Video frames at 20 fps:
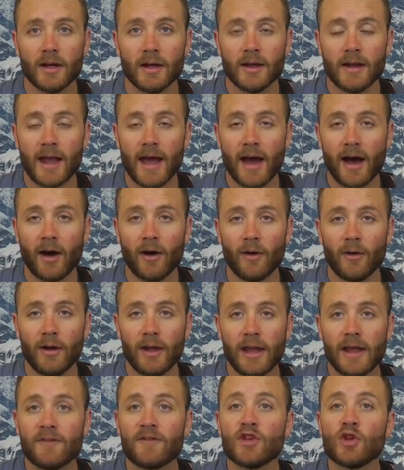Now,
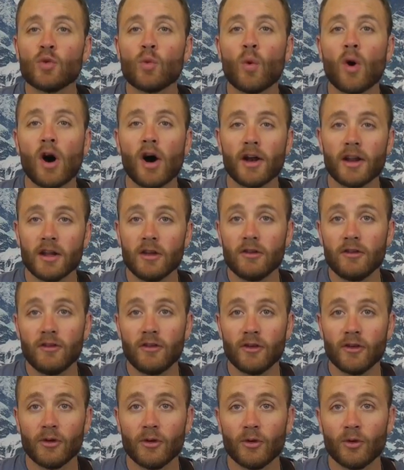if you wanted
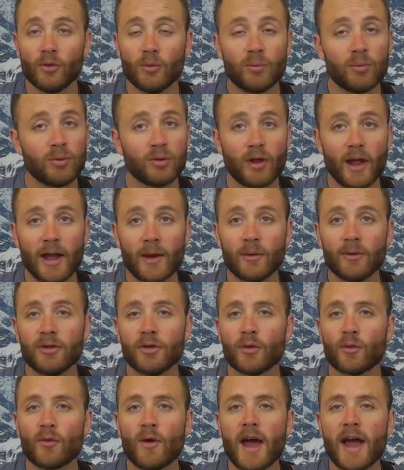to play with
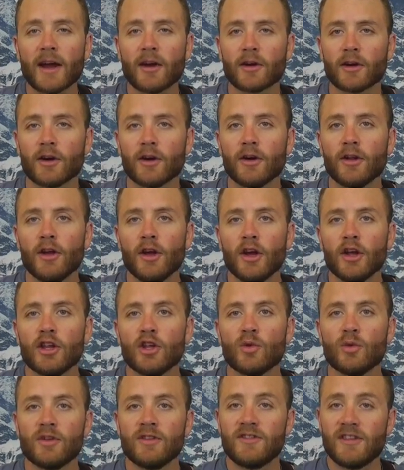the record,
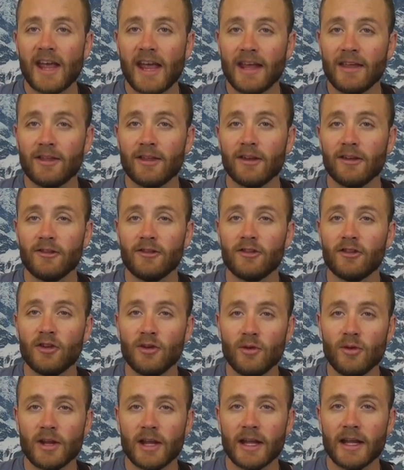you would take this
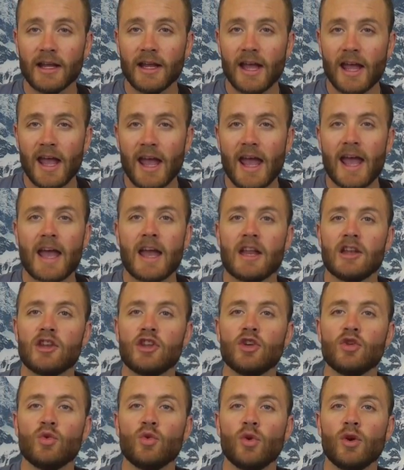tuning and
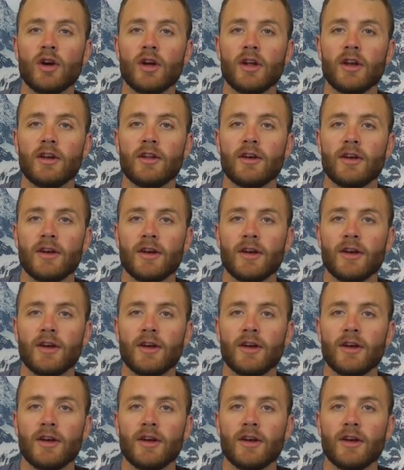you would